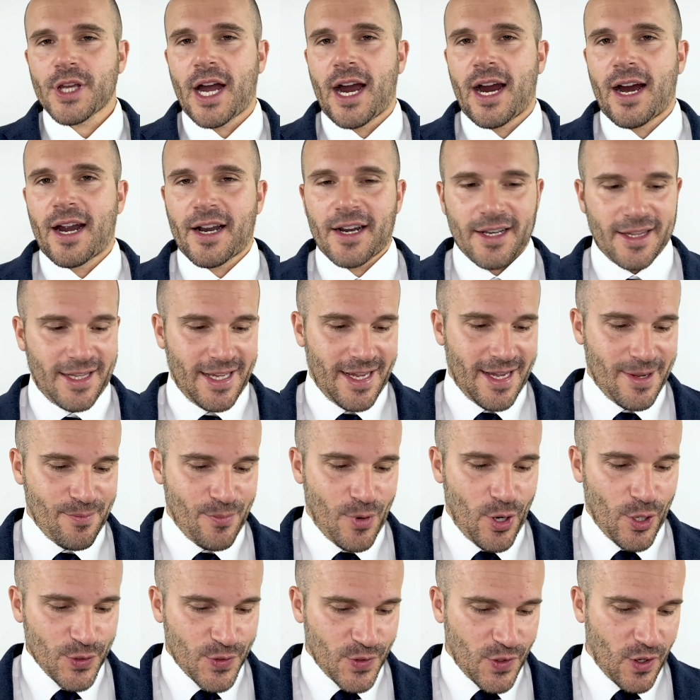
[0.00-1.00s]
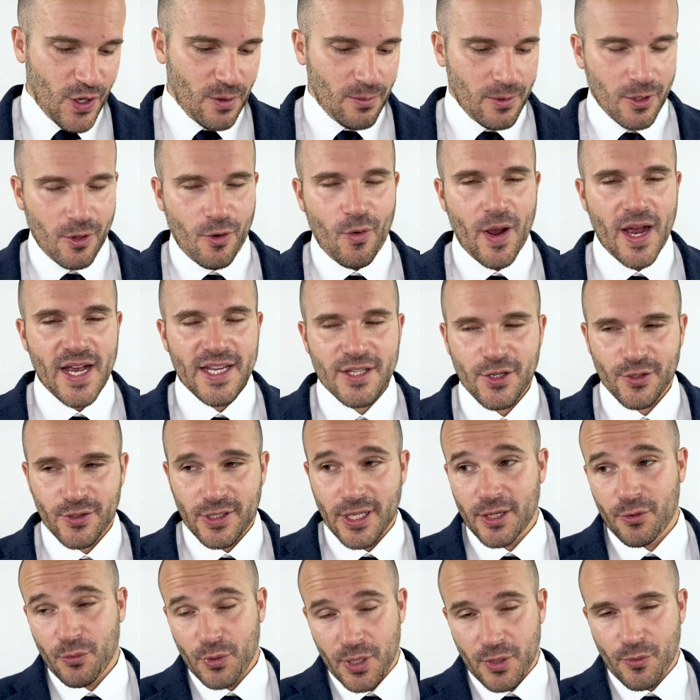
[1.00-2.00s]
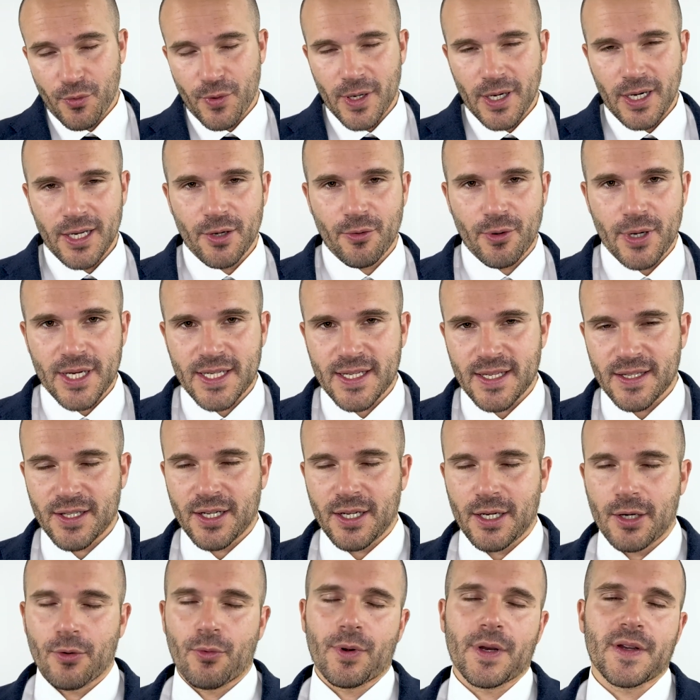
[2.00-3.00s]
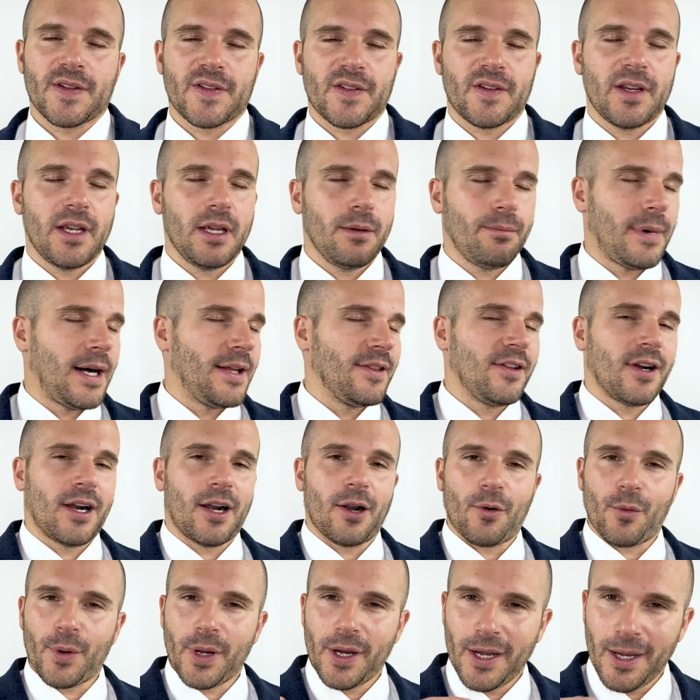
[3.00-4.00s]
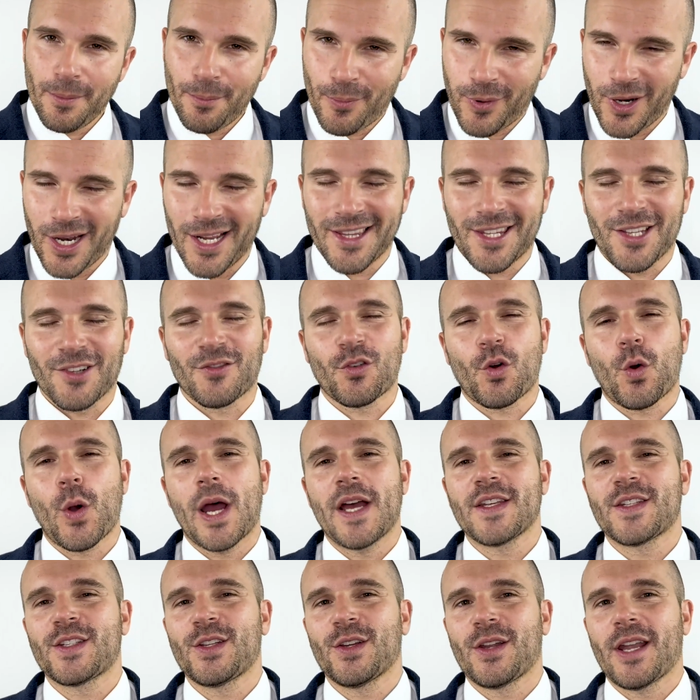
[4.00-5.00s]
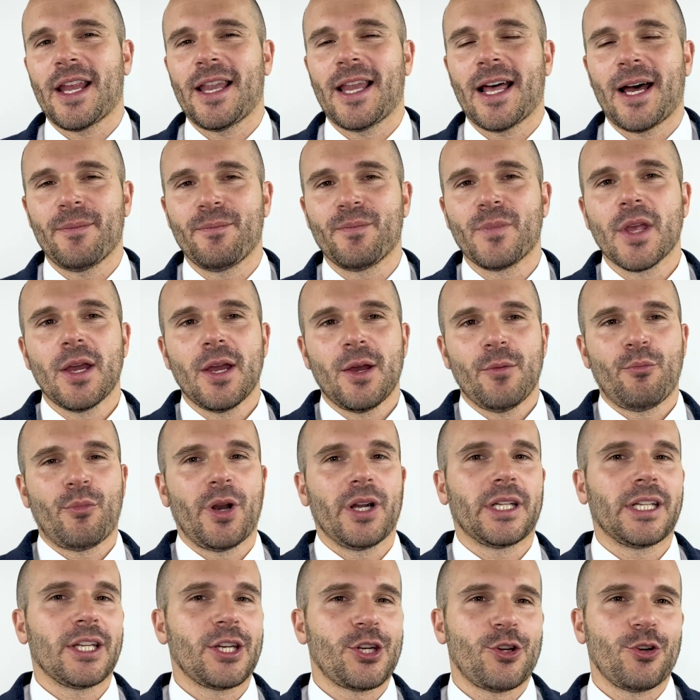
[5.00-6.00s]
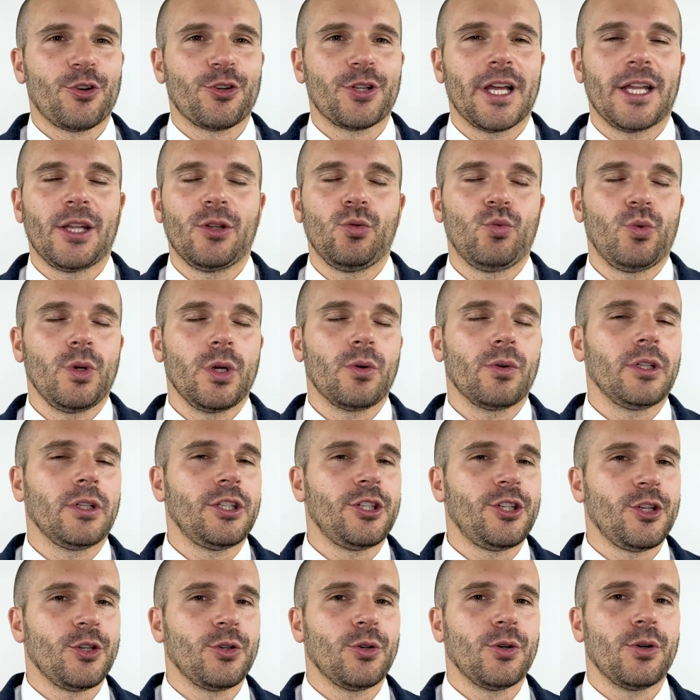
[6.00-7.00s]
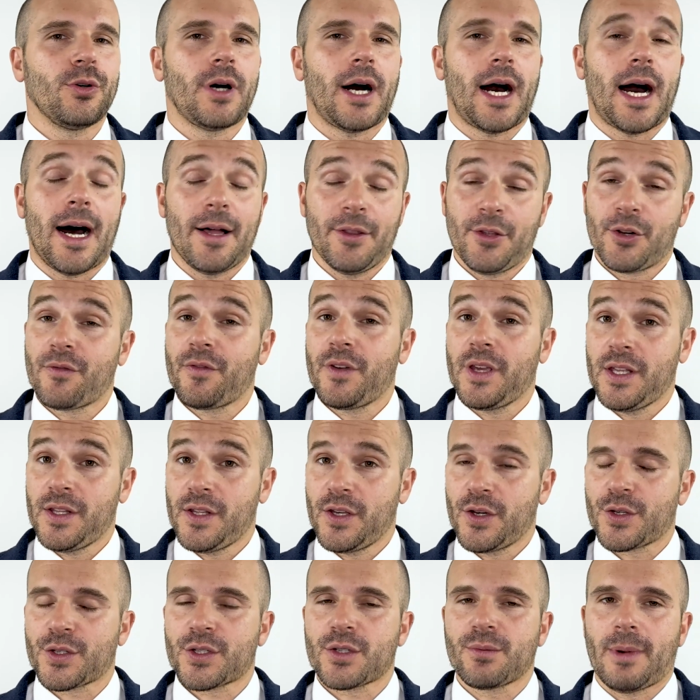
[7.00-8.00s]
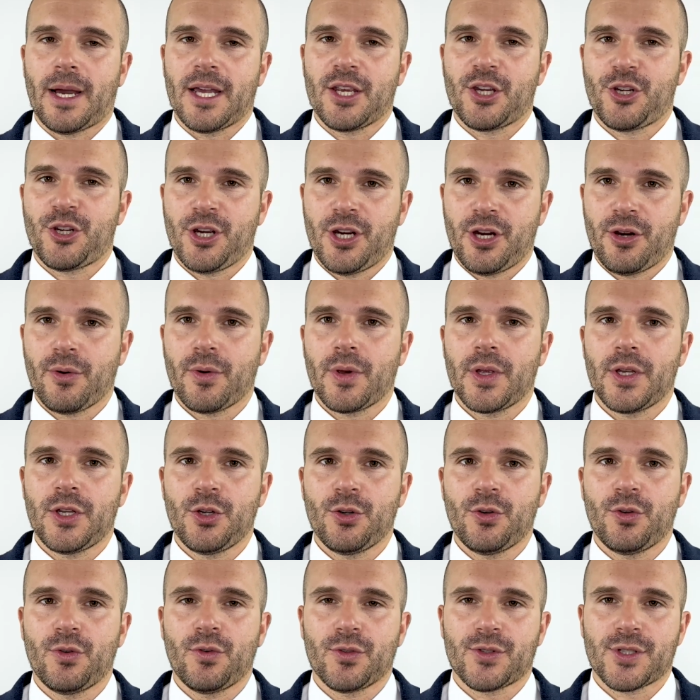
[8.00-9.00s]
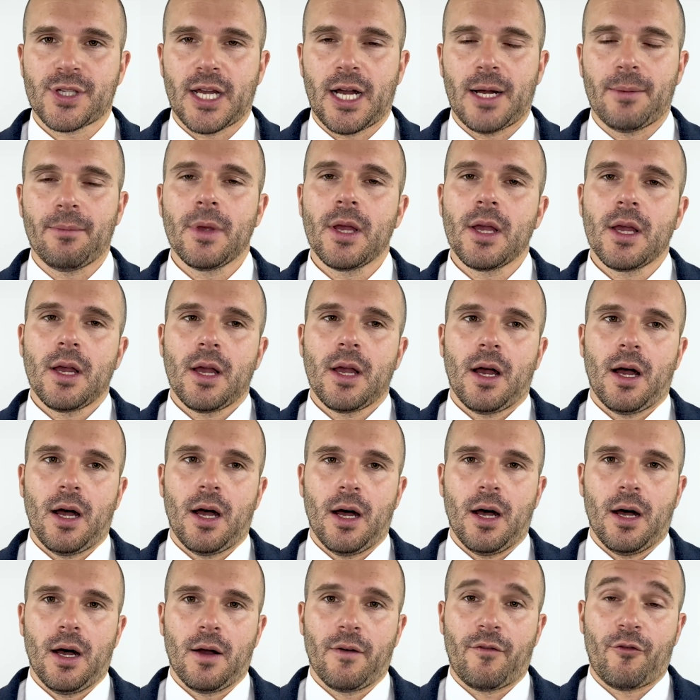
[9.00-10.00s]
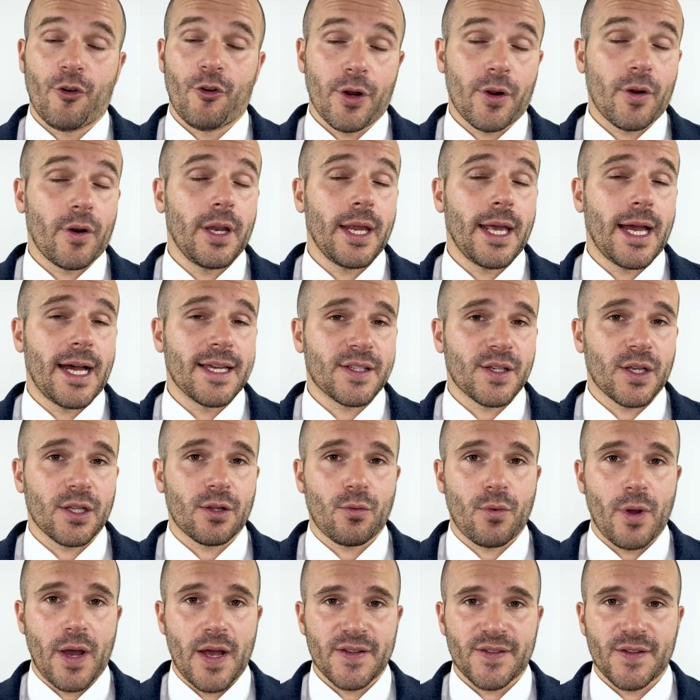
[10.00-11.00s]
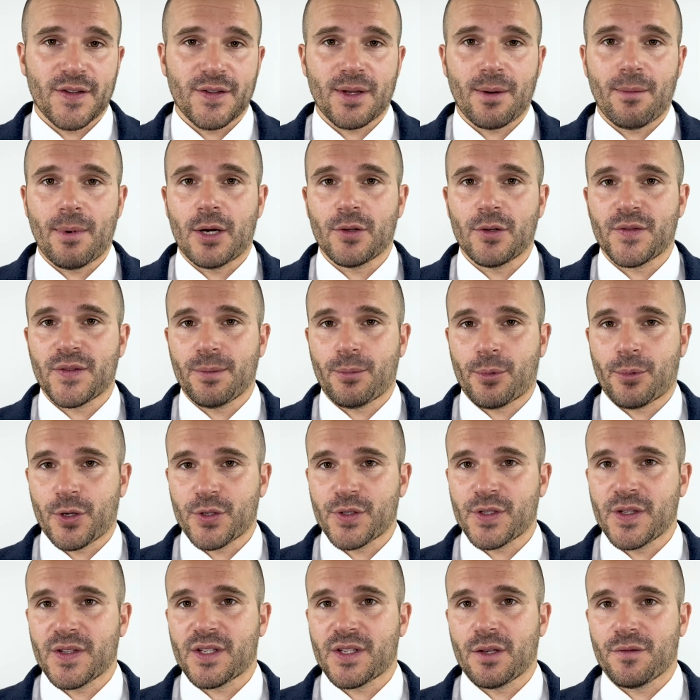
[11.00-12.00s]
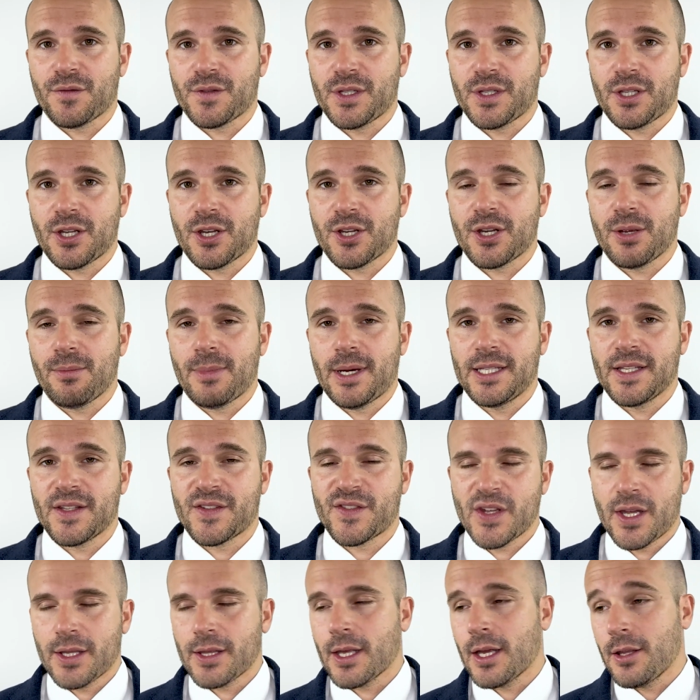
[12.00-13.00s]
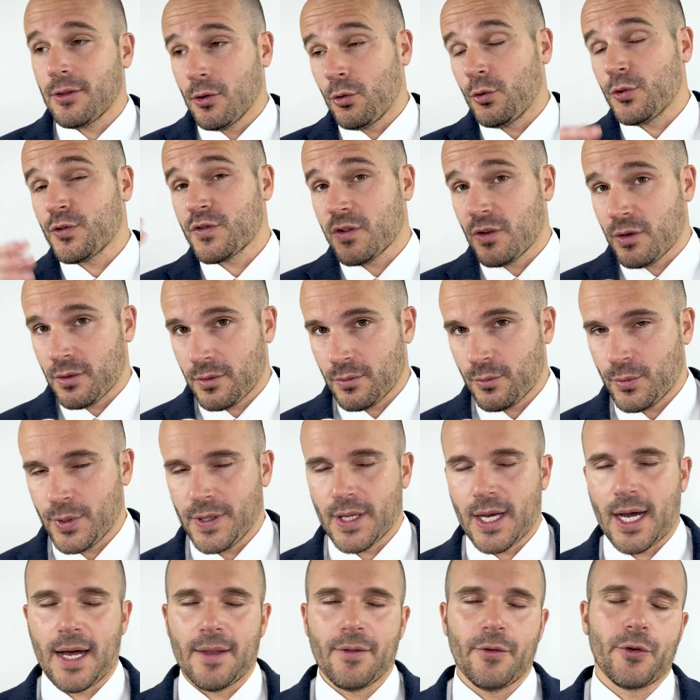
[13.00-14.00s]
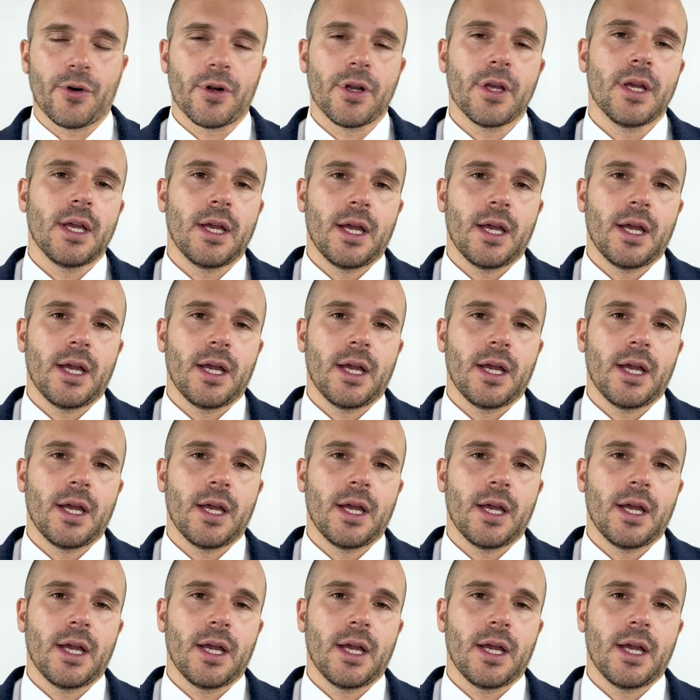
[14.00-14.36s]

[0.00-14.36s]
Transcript: are the most common questions that we really recently received, but there are really plenty of questions, and I'm pretty sure that we will do other videos by sharing with you some frequently asked questions about the process of citizenship by descent and also with other